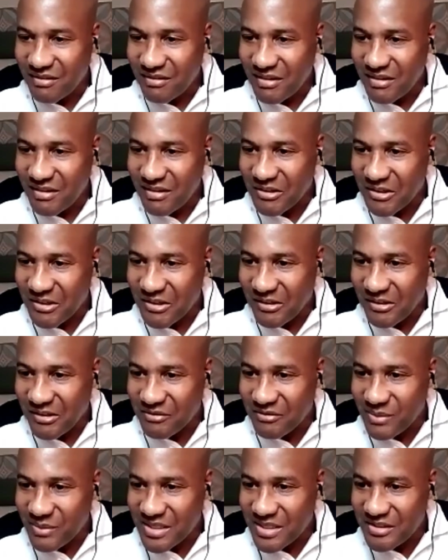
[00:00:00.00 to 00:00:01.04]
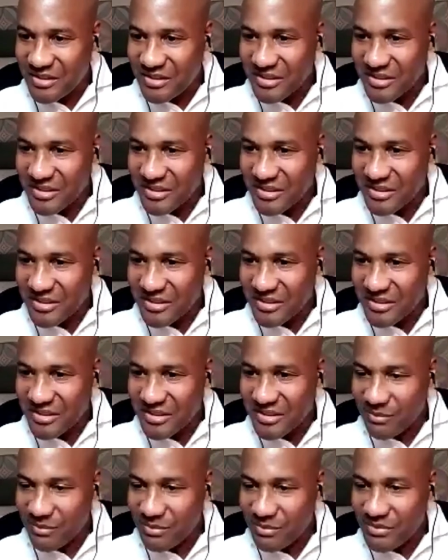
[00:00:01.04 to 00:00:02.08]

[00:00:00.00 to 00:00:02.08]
I got a lot of messages at the same time.